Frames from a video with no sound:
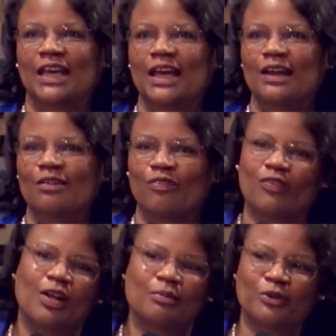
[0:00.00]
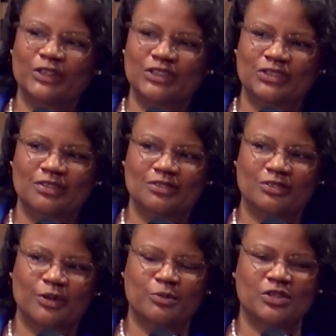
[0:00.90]
and from Christian
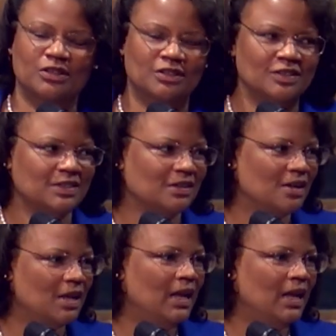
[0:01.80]
scriptures.